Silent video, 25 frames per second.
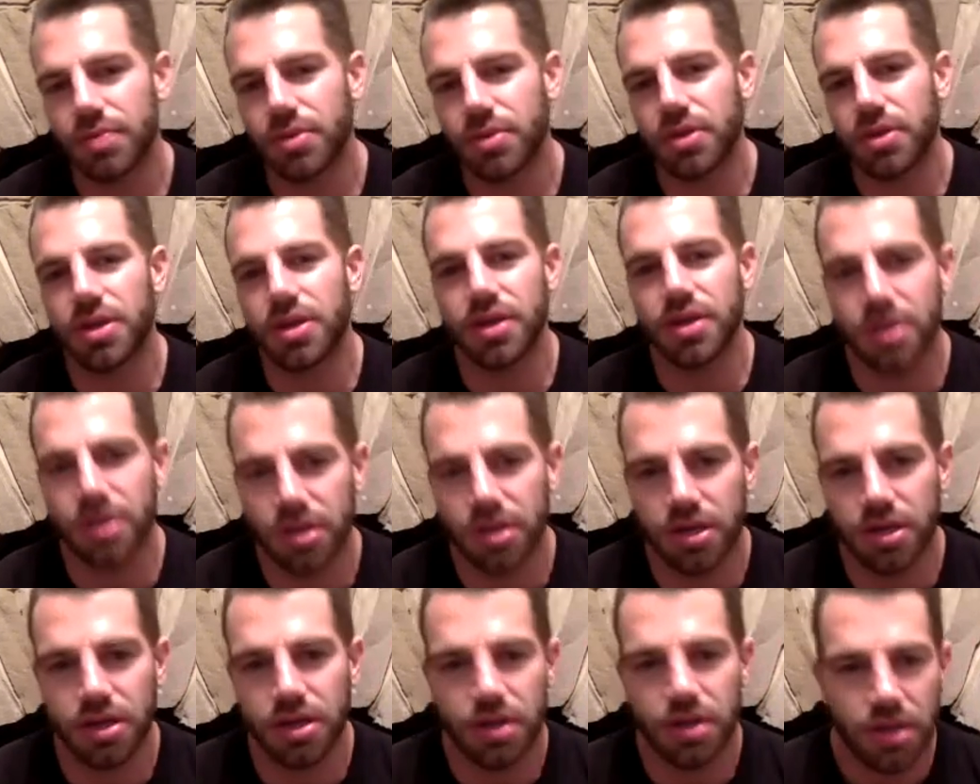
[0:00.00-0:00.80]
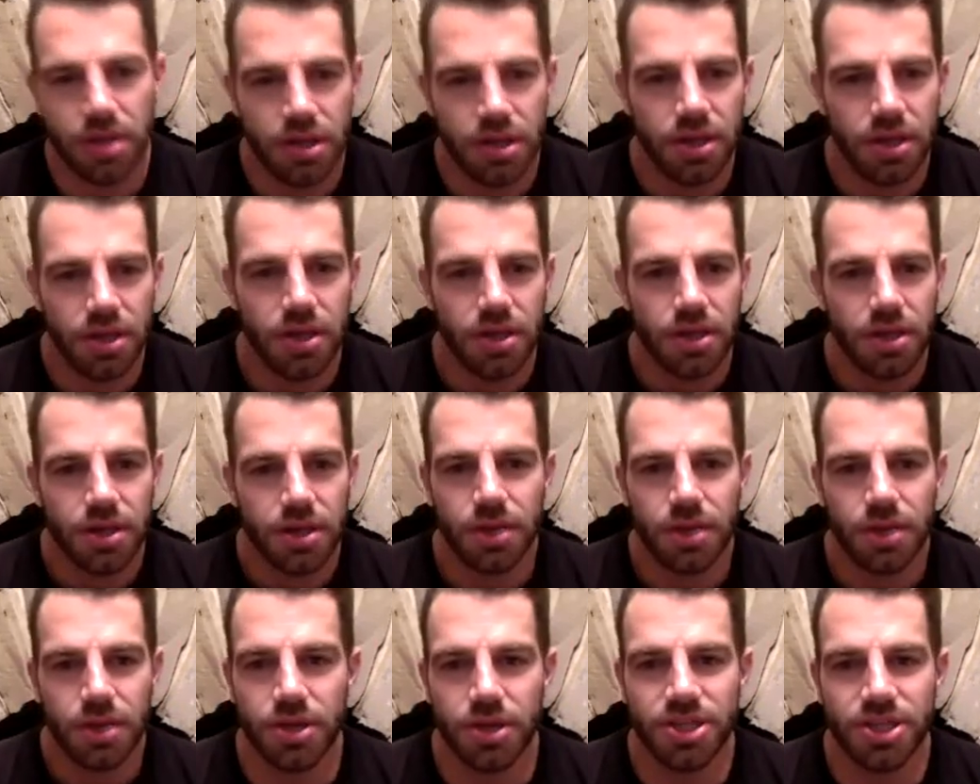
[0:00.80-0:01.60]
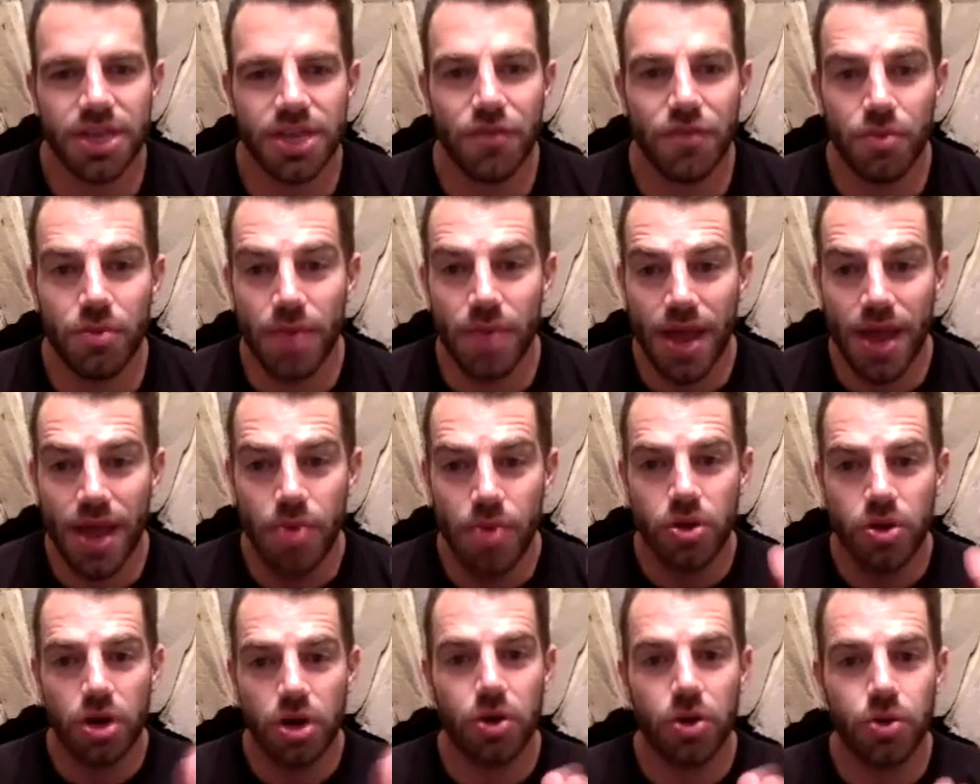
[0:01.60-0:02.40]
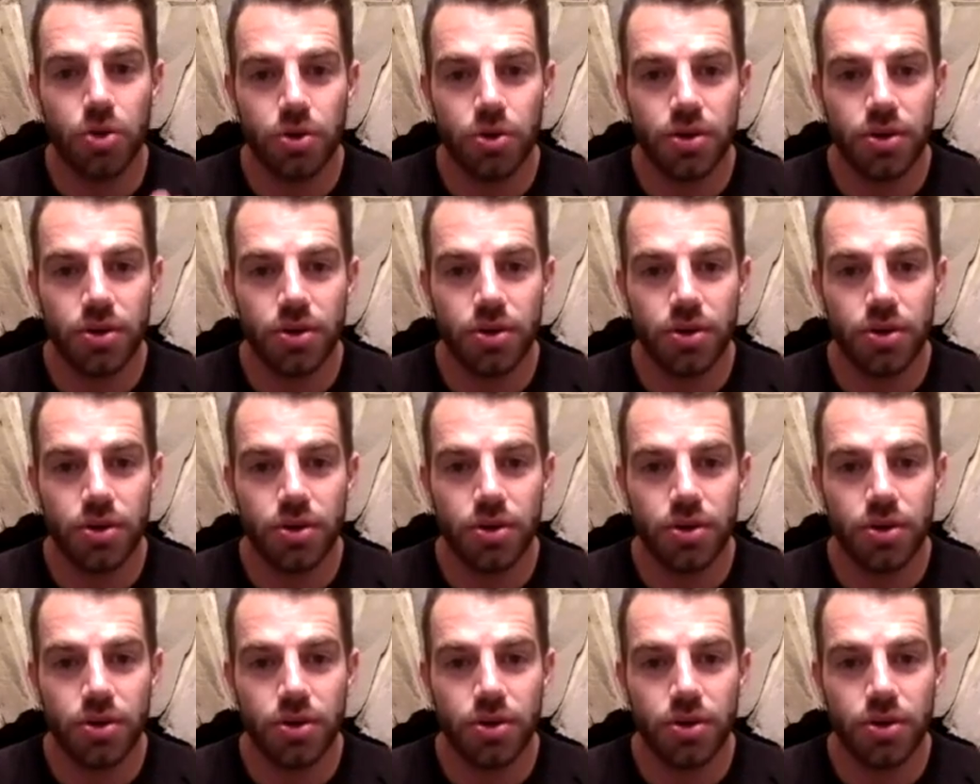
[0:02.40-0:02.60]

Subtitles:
I like her. I'm like, give them alcohol,